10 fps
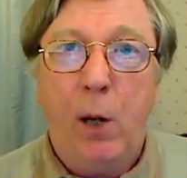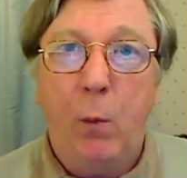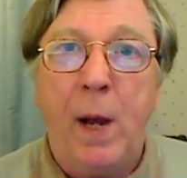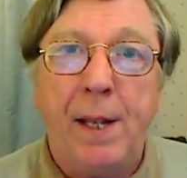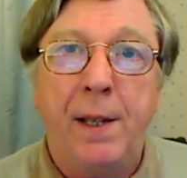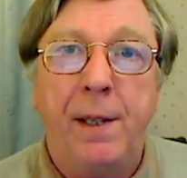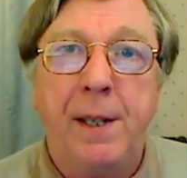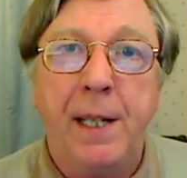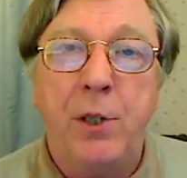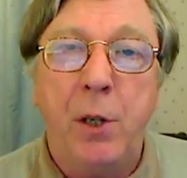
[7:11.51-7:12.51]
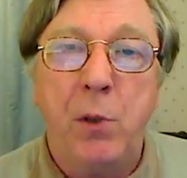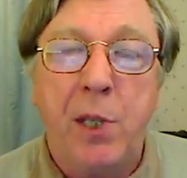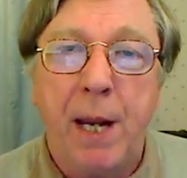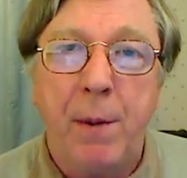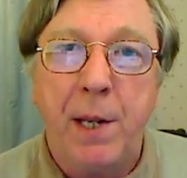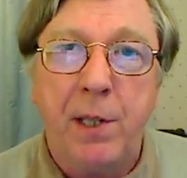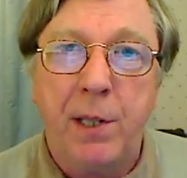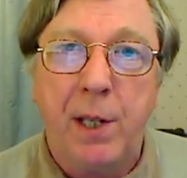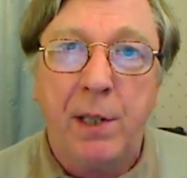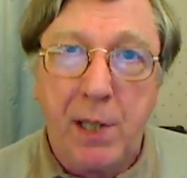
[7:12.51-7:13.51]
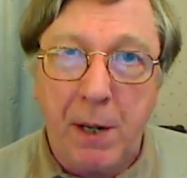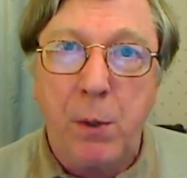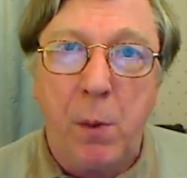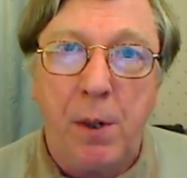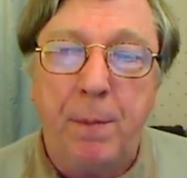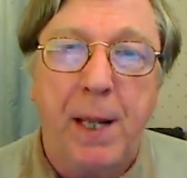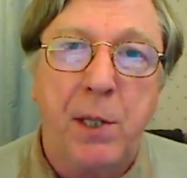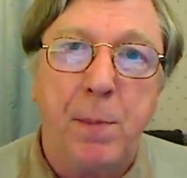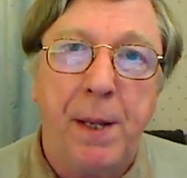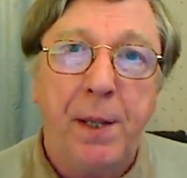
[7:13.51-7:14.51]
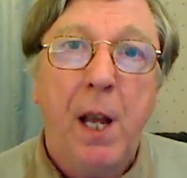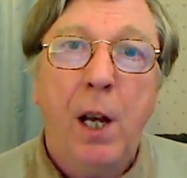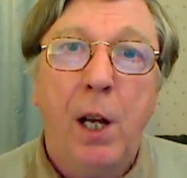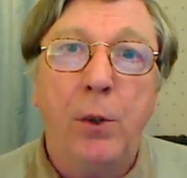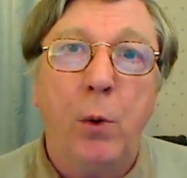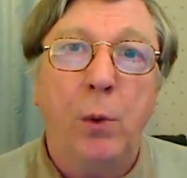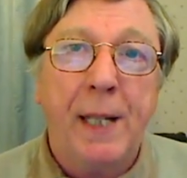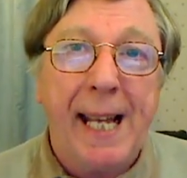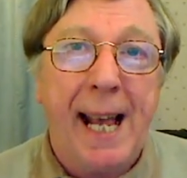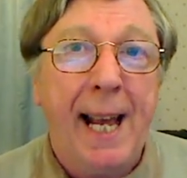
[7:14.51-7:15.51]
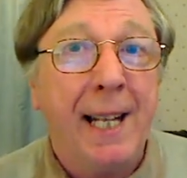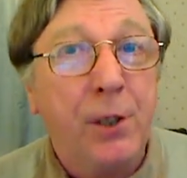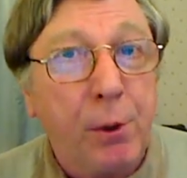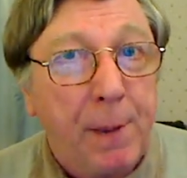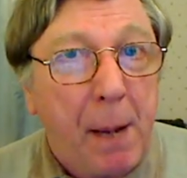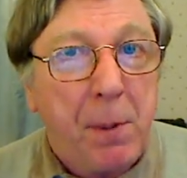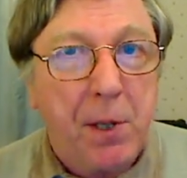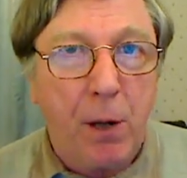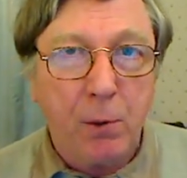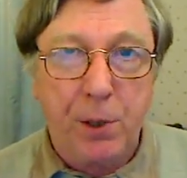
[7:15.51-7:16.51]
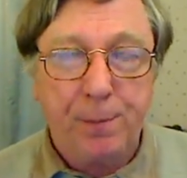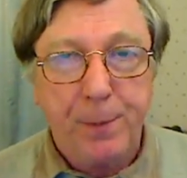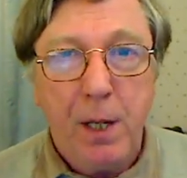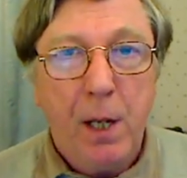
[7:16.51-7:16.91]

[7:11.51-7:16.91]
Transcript: when the new series 1 of Matt Smith had only aired 3 episodes,